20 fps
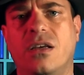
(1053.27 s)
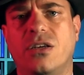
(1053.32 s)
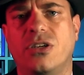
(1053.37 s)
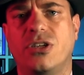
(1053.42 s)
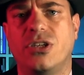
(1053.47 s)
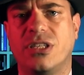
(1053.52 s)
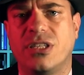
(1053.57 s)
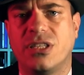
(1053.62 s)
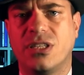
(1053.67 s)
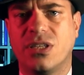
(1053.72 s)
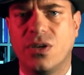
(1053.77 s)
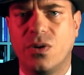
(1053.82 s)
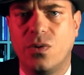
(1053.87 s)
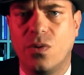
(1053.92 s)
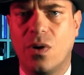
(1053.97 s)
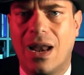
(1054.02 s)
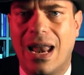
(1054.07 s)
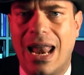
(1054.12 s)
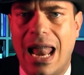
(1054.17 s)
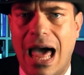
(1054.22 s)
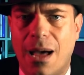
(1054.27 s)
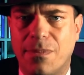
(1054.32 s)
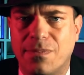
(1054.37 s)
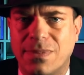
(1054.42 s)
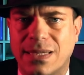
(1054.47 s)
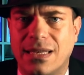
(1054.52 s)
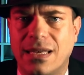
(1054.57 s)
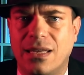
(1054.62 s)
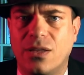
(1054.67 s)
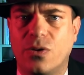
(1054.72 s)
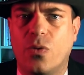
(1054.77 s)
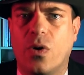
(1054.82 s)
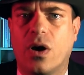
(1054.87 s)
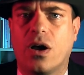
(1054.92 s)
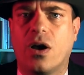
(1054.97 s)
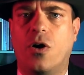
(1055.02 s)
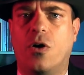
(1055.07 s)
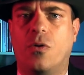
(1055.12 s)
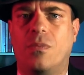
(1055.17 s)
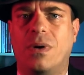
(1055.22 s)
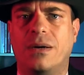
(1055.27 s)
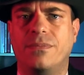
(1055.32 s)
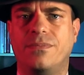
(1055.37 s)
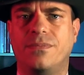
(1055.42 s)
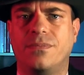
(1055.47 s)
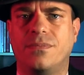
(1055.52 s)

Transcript: She soon lapsed into a coma.